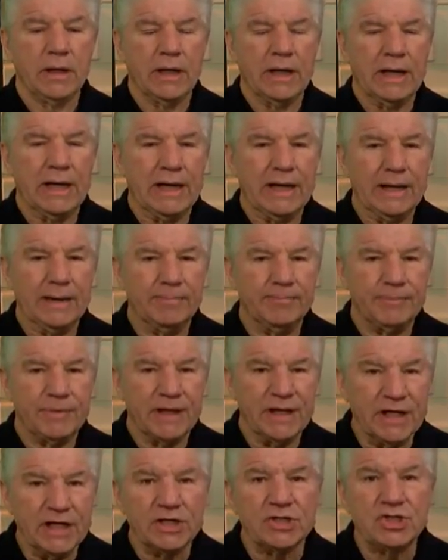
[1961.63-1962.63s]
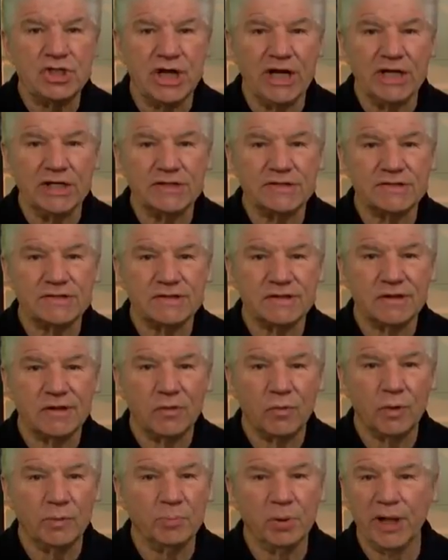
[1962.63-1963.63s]
uh, initiates
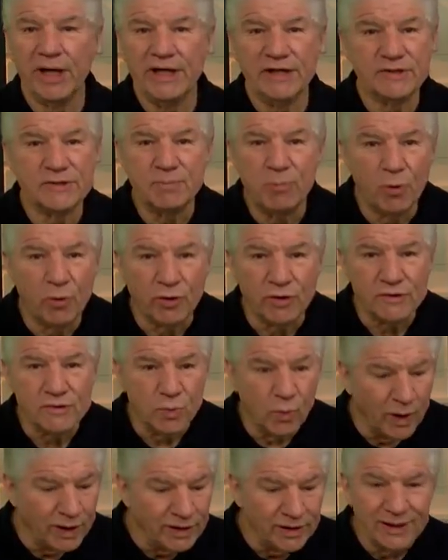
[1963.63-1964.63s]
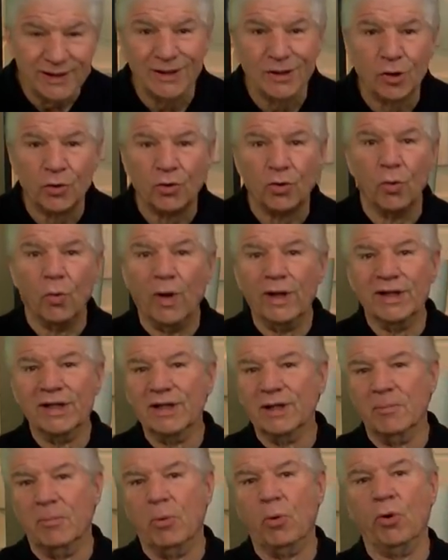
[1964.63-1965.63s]
when playing sports. What little girl? What
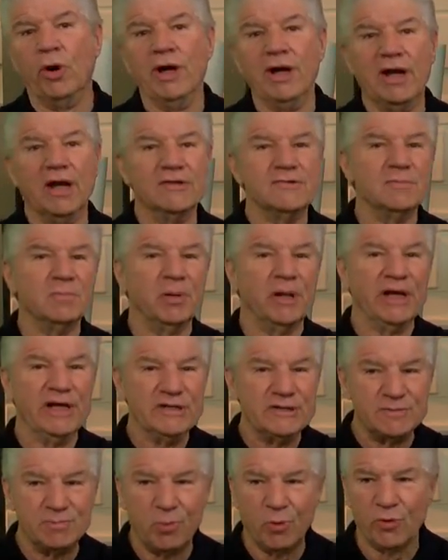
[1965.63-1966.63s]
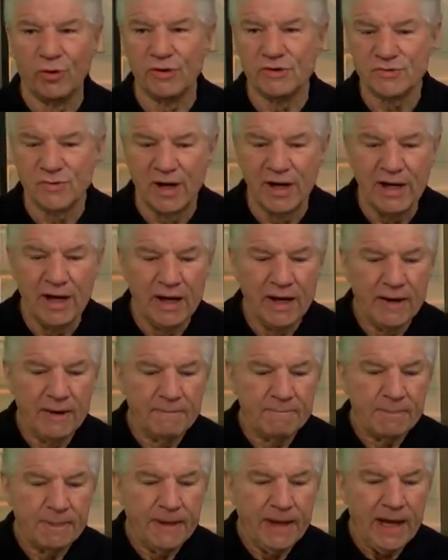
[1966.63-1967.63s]
little boy doesn't play sports, right?
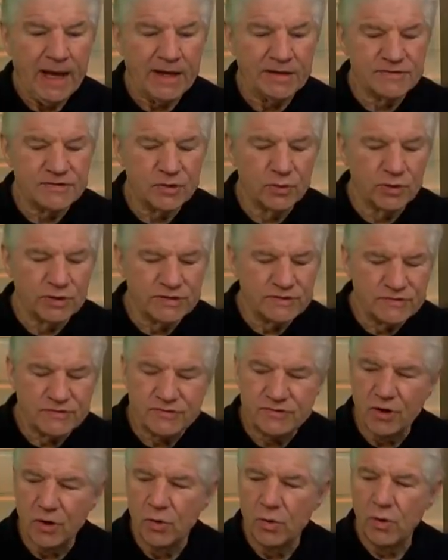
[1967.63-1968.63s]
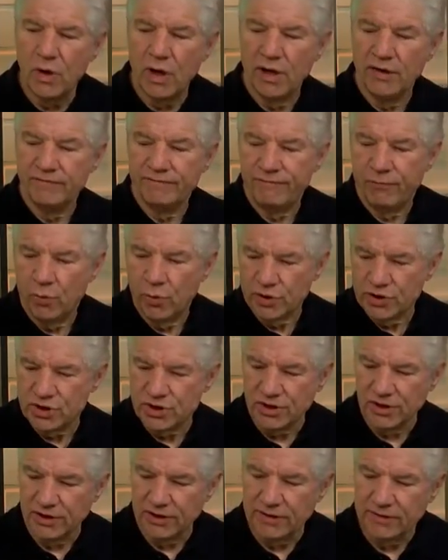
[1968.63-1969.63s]
And so it's so
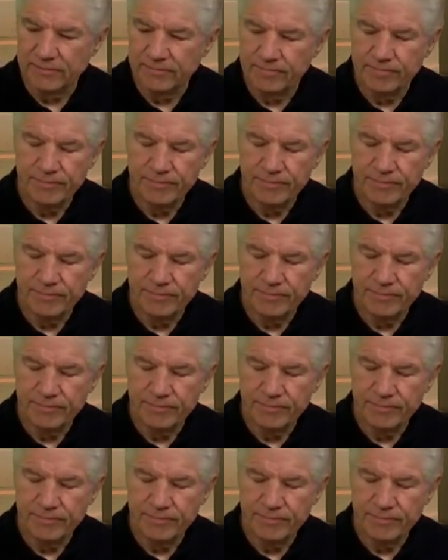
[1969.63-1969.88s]
unfortunate